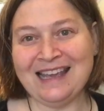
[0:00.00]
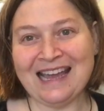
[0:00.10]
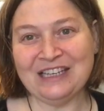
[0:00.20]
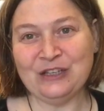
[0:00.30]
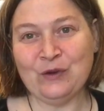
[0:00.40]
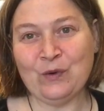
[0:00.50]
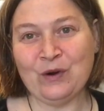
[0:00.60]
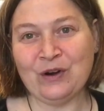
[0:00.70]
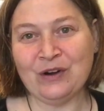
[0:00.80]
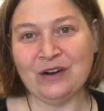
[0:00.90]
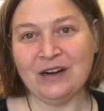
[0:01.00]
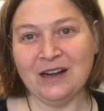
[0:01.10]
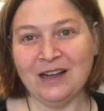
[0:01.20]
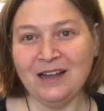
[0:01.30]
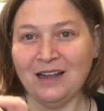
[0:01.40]
get your
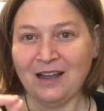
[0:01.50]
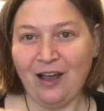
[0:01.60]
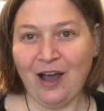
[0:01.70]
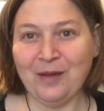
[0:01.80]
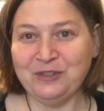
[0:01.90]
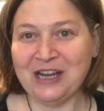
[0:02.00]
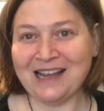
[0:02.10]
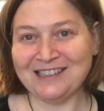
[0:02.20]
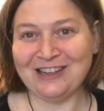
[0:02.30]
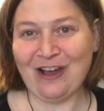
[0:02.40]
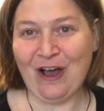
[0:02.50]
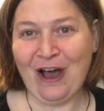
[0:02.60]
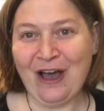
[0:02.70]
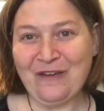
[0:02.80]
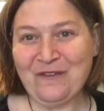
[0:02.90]
object
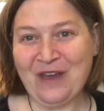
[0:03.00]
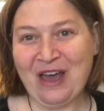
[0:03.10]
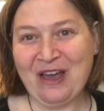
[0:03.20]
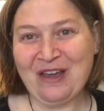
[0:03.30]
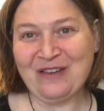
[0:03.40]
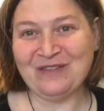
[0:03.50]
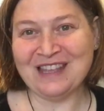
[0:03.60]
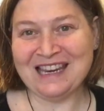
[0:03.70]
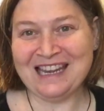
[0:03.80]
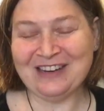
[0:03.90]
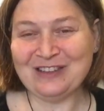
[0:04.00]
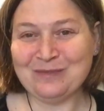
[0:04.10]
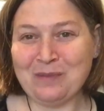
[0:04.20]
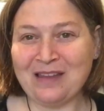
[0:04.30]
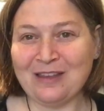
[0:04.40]
off of the needles
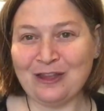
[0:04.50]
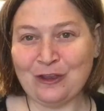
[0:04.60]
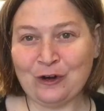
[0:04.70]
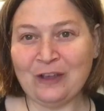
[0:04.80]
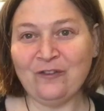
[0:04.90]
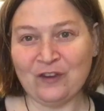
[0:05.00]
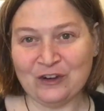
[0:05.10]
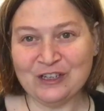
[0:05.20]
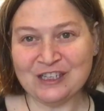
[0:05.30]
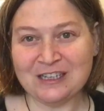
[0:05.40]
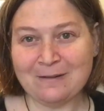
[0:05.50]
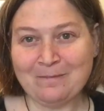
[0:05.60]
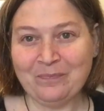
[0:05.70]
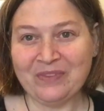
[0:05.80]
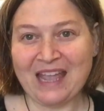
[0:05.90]
by the 31st
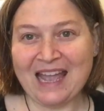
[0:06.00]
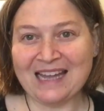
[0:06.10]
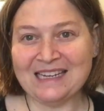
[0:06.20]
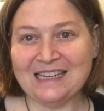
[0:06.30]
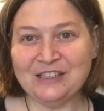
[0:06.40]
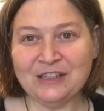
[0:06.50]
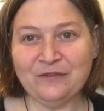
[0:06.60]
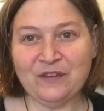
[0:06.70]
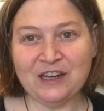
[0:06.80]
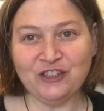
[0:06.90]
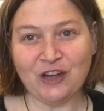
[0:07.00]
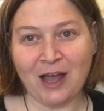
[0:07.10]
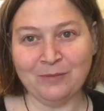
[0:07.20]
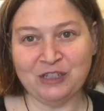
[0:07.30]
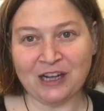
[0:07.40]
and into the finished
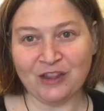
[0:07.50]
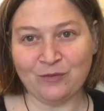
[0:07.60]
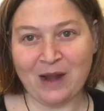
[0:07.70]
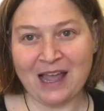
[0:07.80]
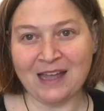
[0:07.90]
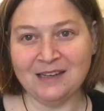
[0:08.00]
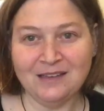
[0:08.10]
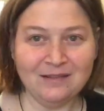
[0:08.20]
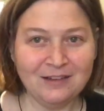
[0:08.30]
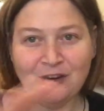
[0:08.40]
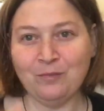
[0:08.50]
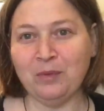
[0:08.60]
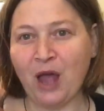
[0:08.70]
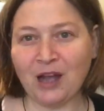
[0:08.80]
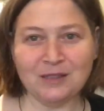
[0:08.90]
object thread,
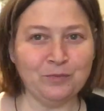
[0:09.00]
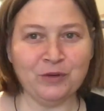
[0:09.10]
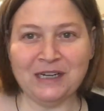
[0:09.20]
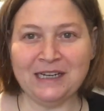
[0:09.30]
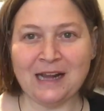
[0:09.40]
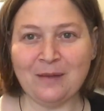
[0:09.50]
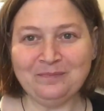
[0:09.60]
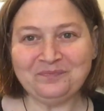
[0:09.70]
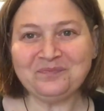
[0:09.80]
blocked, prettied up